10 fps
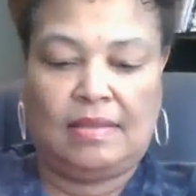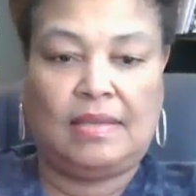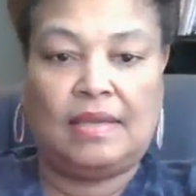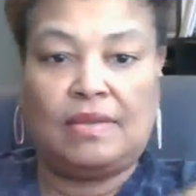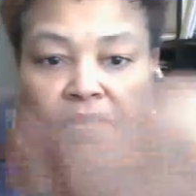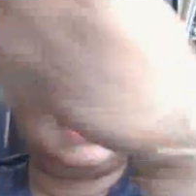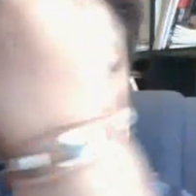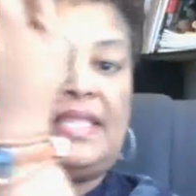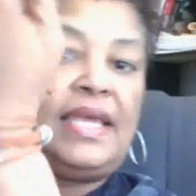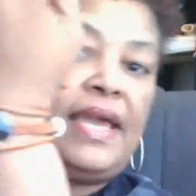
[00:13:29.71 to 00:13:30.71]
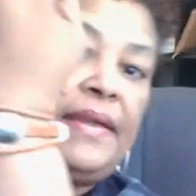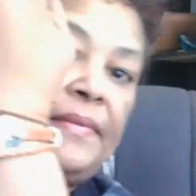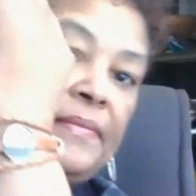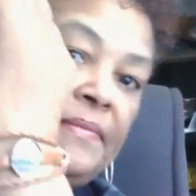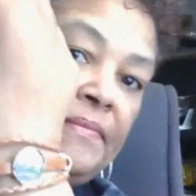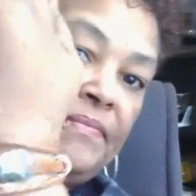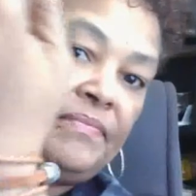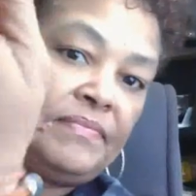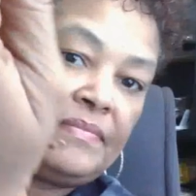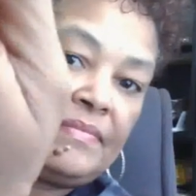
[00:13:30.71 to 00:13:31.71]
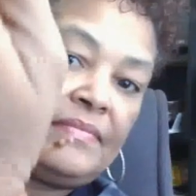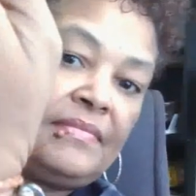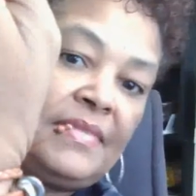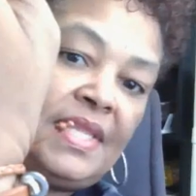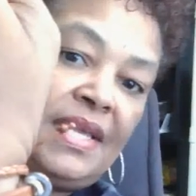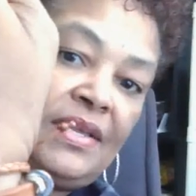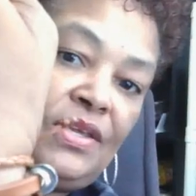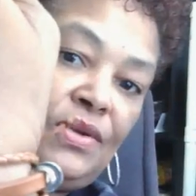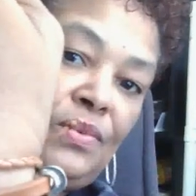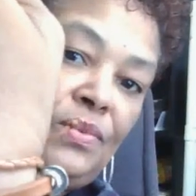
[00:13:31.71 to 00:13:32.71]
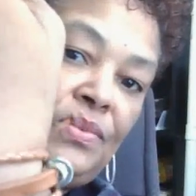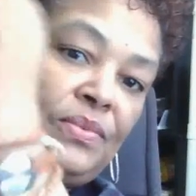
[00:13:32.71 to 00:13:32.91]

it goes like that. Isn't that cute?